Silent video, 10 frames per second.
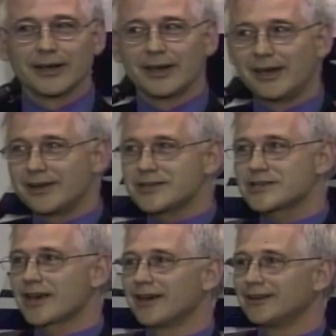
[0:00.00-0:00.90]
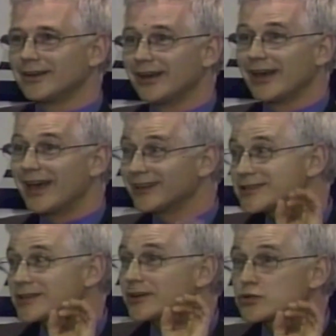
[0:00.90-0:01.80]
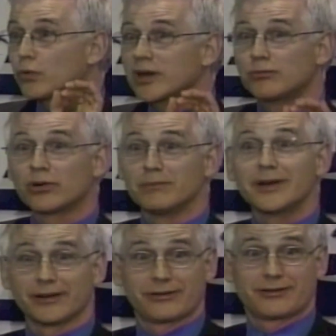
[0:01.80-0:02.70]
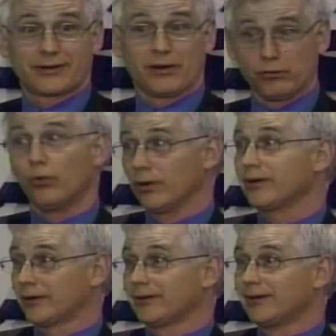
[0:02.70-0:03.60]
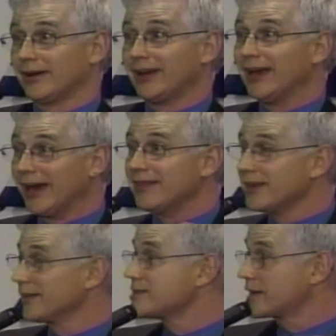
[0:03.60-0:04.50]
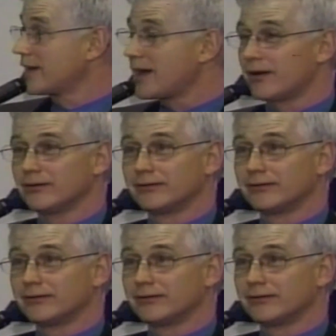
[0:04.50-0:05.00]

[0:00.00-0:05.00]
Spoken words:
He didn't say, hey, let's get 20 more minutes of work, and then let's get out.